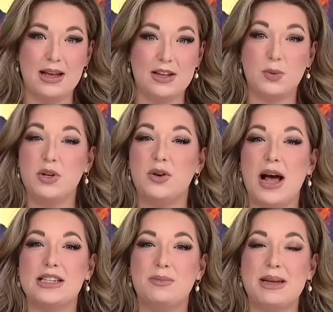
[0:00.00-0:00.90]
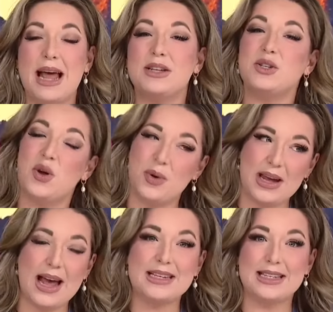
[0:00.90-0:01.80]
This winter hasn't been as snowy
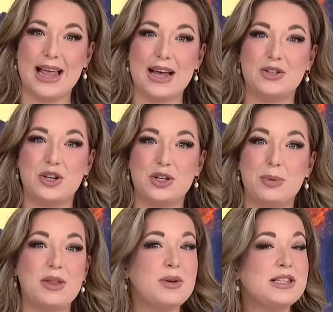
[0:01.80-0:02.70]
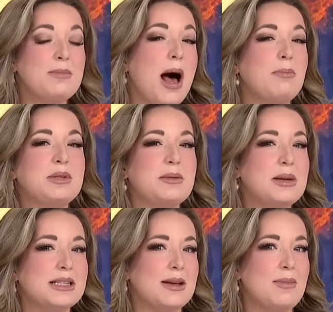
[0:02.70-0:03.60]
as last year's, but there is some
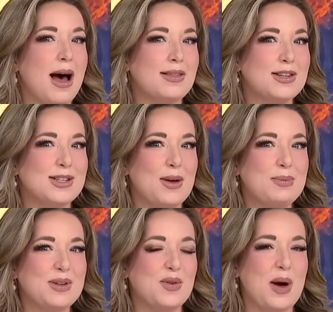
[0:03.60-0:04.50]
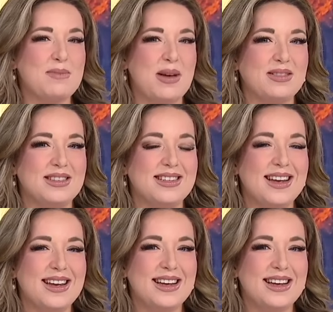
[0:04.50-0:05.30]
optimism on the slopes of the White Mountains.